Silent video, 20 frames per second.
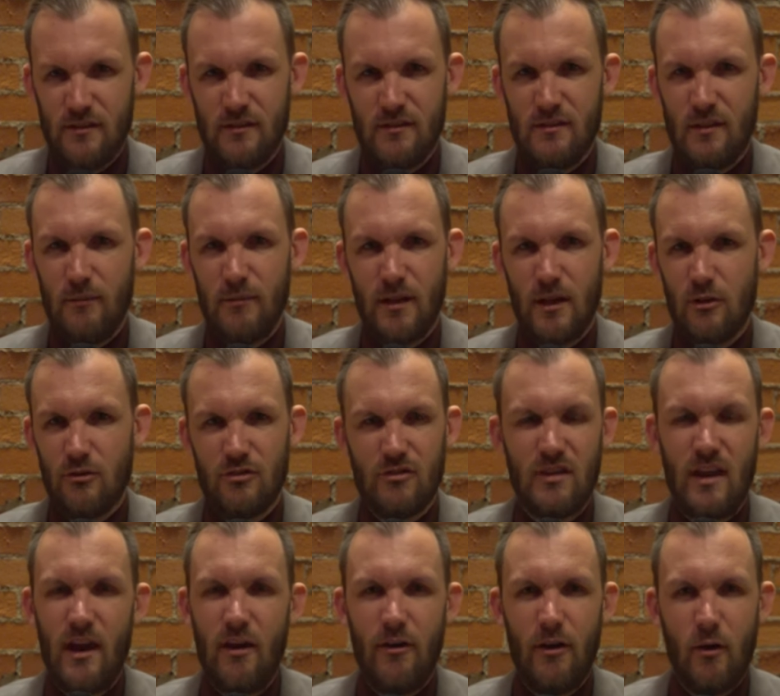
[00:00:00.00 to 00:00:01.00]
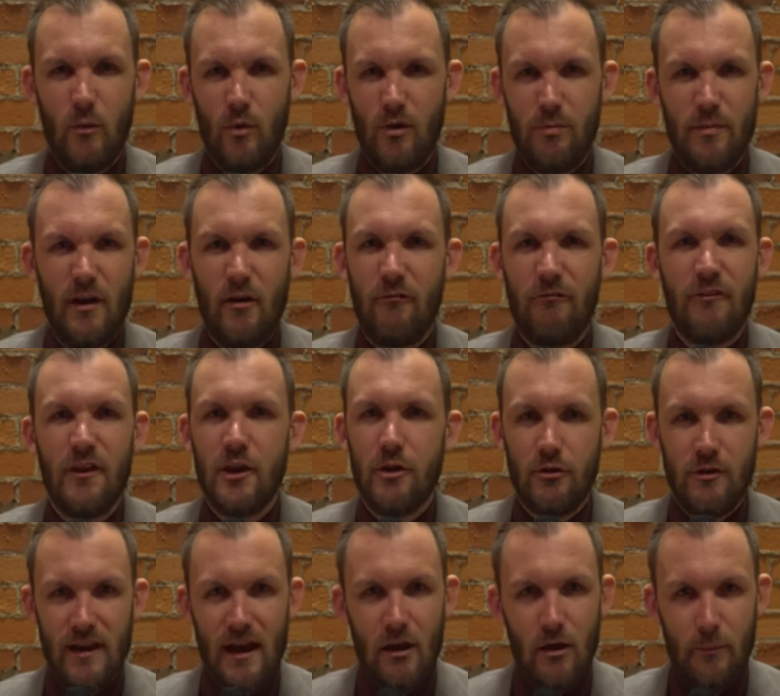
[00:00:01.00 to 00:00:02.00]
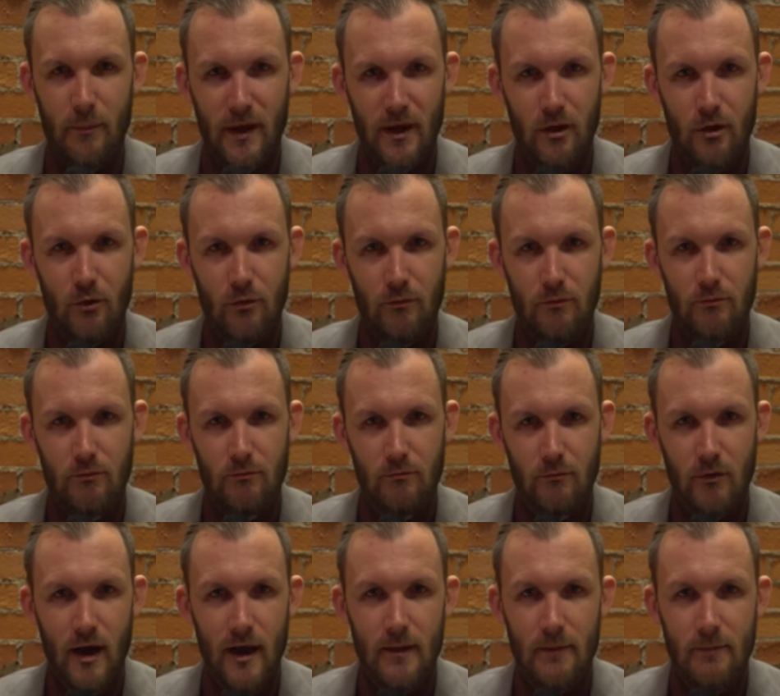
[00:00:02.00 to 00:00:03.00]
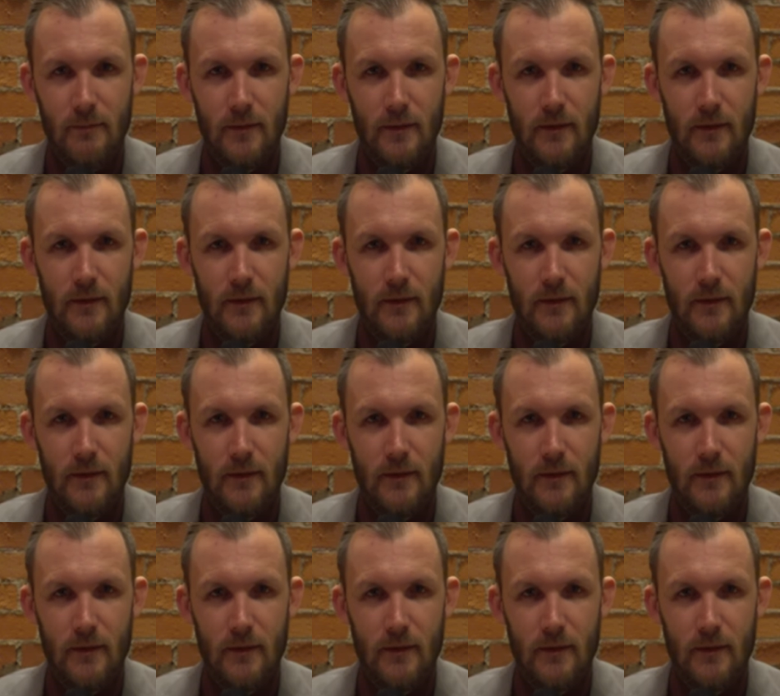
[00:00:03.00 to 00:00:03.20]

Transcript: This is something I'll just carry on with me. I'll figure it out on my own, right?